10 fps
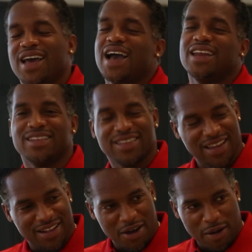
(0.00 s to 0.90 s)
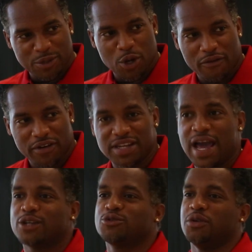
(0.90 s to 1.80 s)
And it comes off
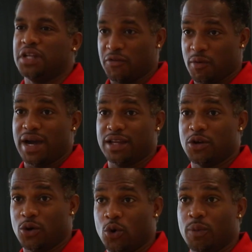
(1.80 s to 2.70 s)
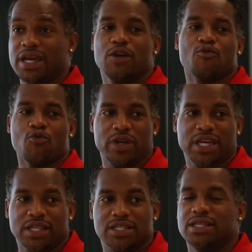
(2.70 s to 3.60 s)
unnatural, and everybody at home
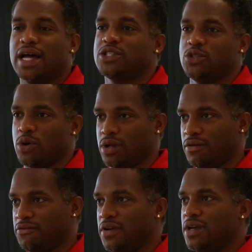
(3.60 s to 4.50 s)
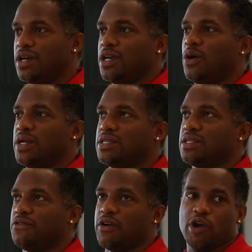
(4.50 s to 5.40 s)
reads that sort of,
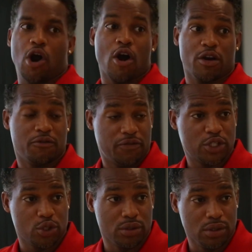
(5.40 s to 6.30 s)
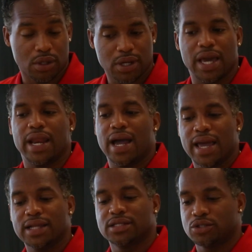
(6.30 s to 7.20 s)
it's a very artificial look. And I
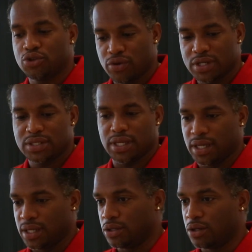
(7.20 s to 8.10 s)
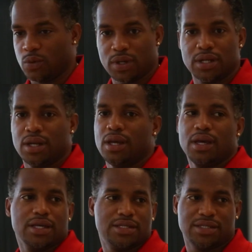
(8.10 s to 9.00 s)
had to trust in,
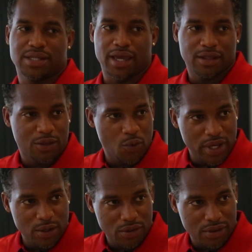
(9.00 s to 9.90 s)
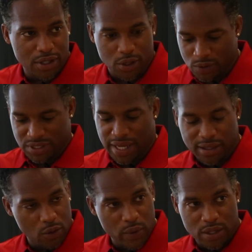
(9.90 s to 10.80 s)
say it the way say
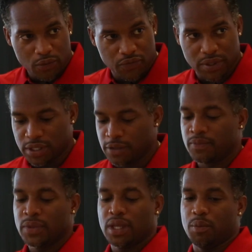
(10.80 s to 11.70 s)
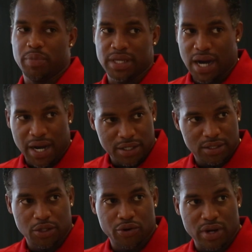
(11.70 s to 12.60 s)
it the way you feel it. Be
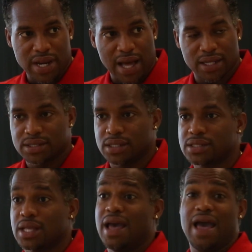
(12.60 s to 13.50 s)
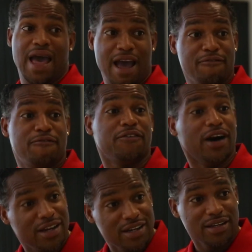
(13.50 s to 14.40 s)
honest in your analysis. Have
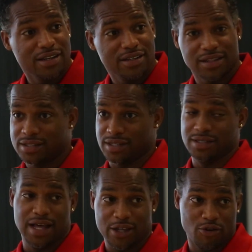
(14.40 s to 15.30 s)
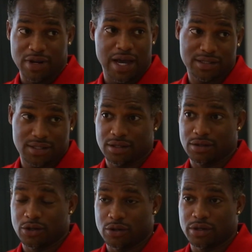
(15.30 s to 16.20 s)
fun. This is not
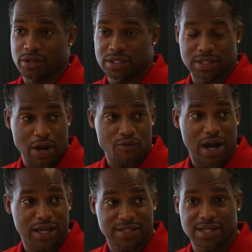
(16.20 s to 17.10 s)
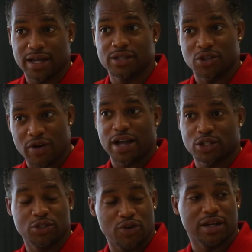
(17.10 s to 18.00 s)
this is not rocket science. You're
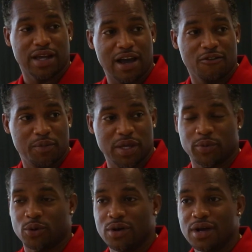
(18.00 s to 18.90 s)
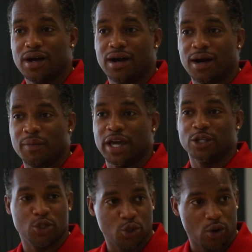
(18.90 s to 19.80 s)
actually trying to have people
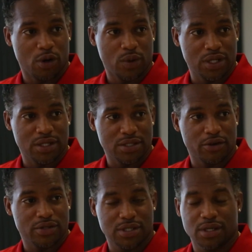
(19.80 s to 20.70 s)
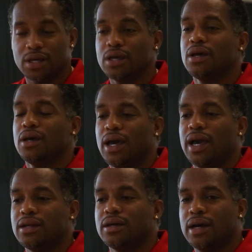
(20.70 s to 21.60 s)
enjoy what it is they're seeing,
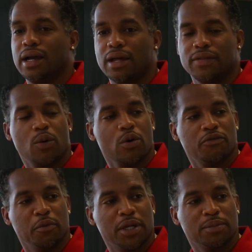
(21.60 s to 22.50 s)
and that worked for me.